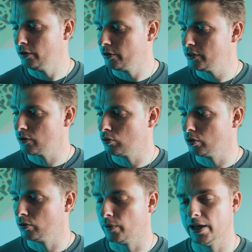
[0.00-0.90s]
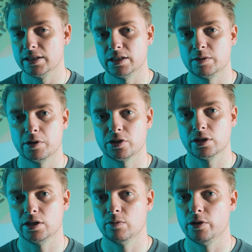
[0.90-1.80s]
You know, these older Reds,
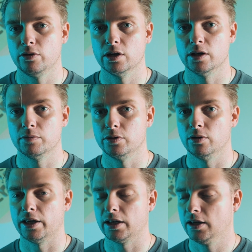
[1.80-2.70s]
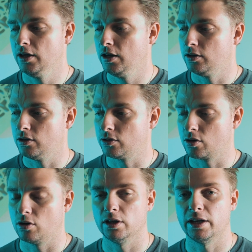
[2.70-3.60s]
especially when you get up to like the
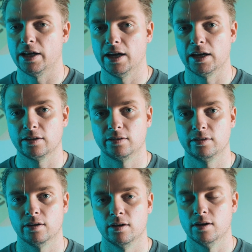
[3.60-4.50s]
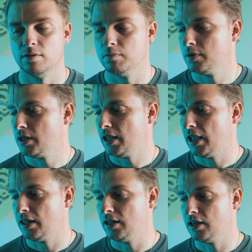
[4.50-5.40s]
Scarlet X,
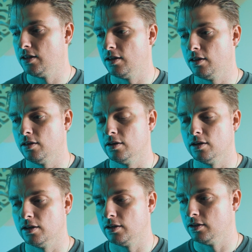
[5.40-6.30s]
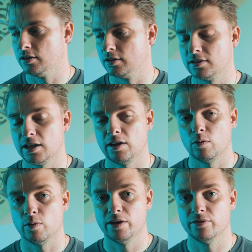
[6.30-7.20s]
and then the
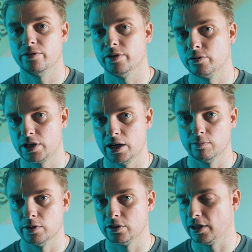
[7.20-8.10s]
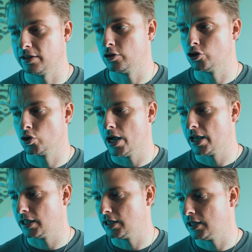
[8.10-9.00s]
second wave of those cameras like the
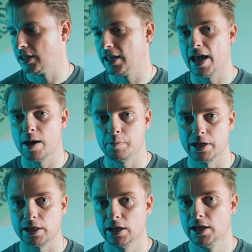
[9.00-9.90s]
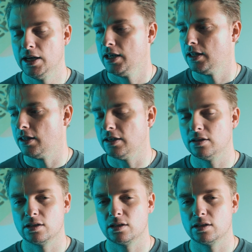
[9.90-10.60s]
Dragon and the Epic, they